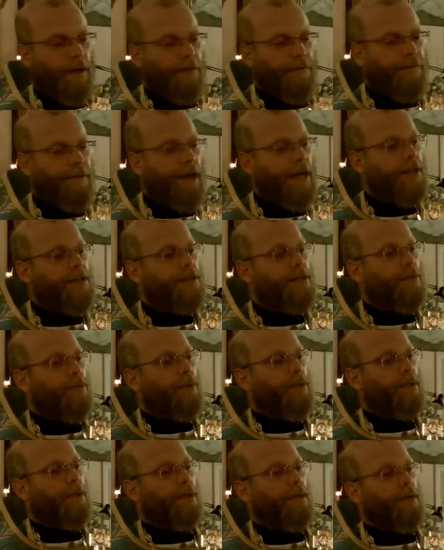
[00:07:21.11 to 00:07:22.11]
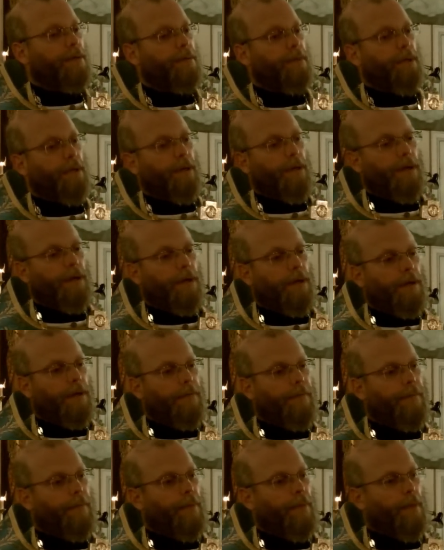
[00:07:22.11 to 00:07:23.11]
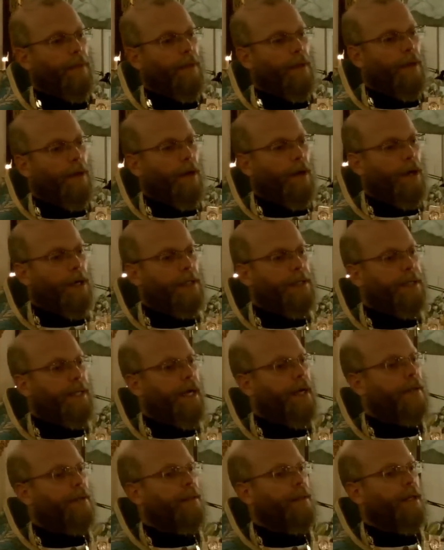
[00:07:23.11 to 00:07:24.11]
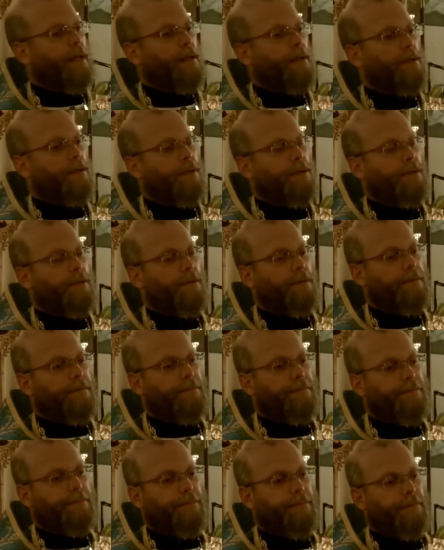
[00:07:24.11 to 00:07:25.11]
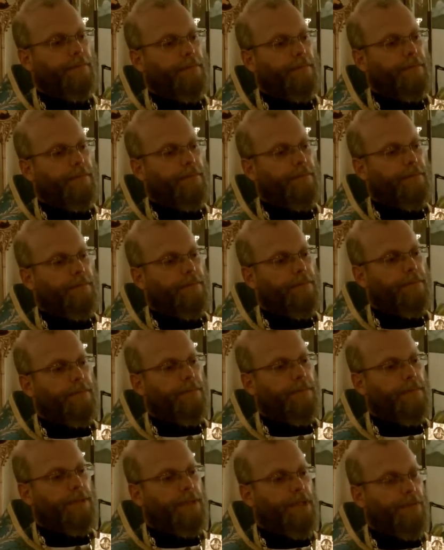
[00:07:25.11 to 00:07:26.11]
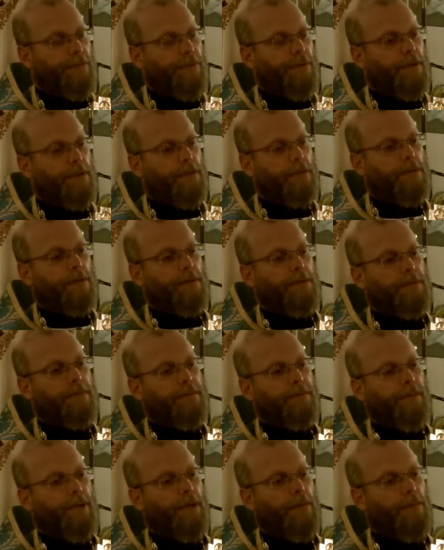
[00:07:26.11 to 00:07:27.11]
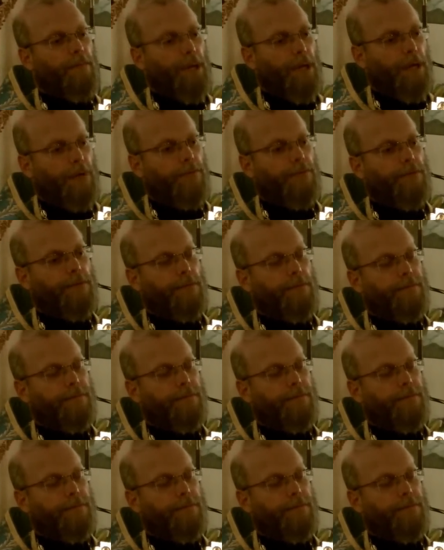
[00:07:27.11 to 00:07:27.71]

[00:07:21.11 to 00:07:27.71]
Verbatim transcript: faced with a, a death that is difficult, and painful.